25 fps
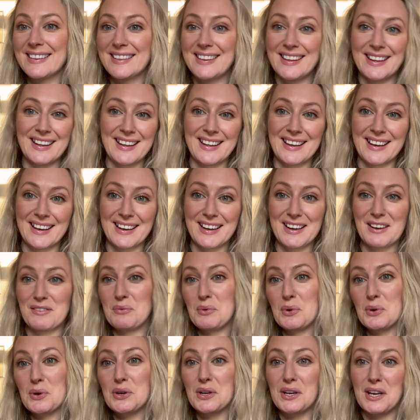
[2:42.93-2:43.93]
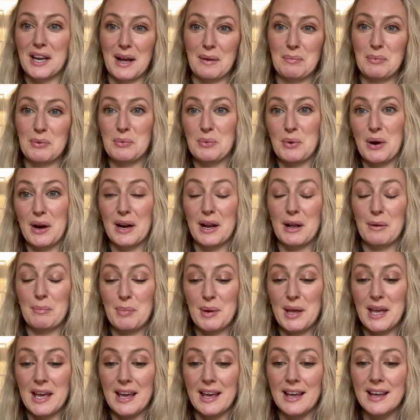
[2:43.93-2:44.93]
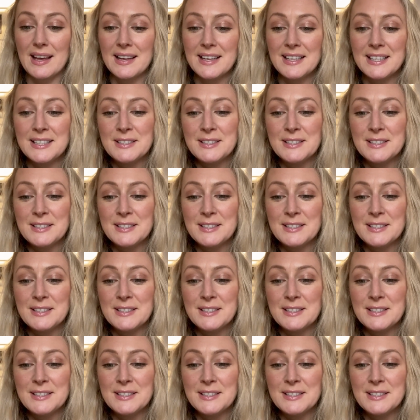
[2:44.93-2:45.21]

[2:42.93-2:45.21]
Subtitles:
thinking of what could happen, where it could be.